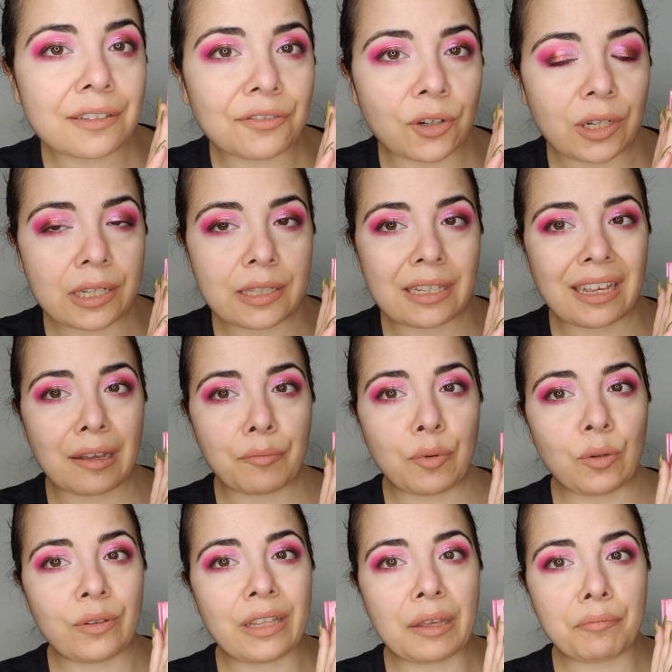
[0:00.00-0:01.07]
for
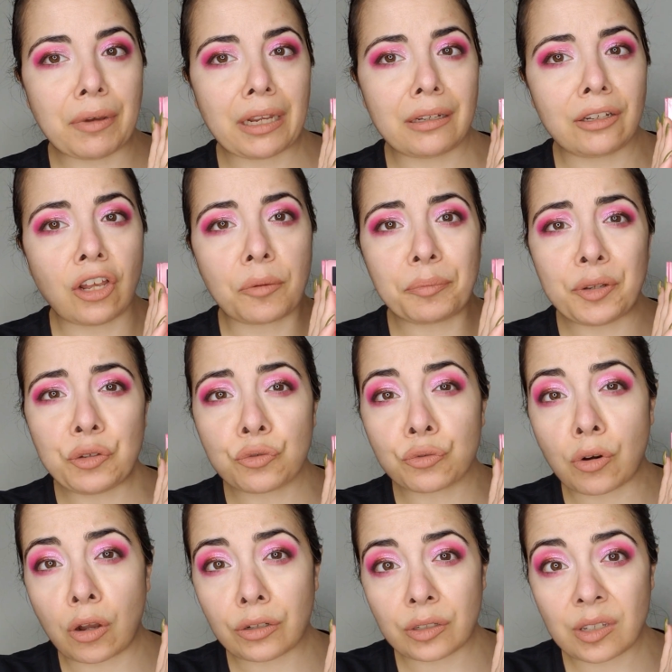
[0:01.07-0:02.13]
example, they might not be
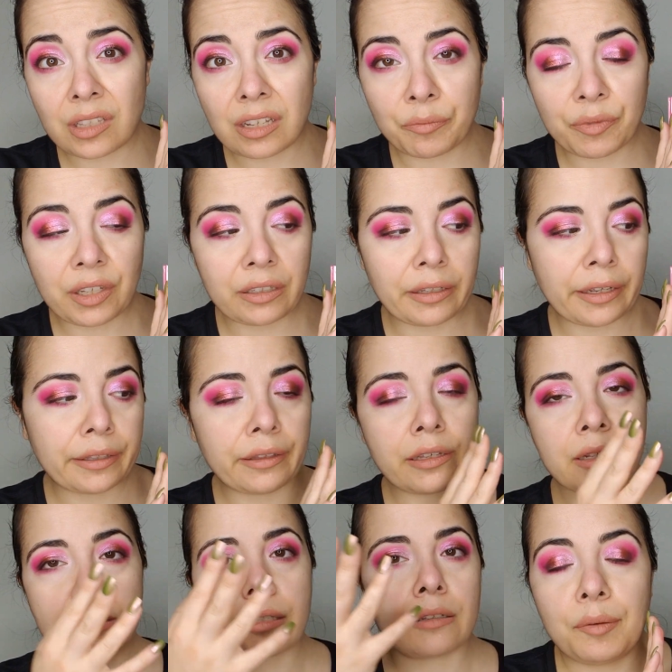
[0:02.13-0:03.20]
drawn to something like
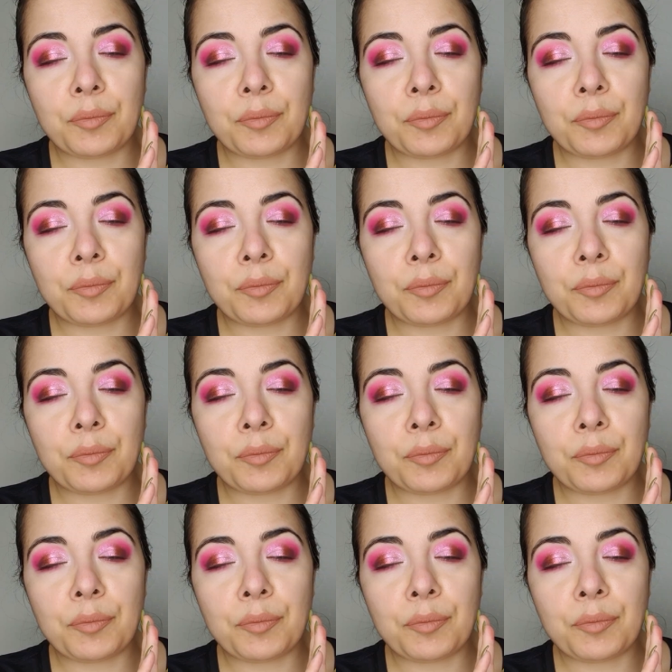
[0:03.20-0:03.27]
this,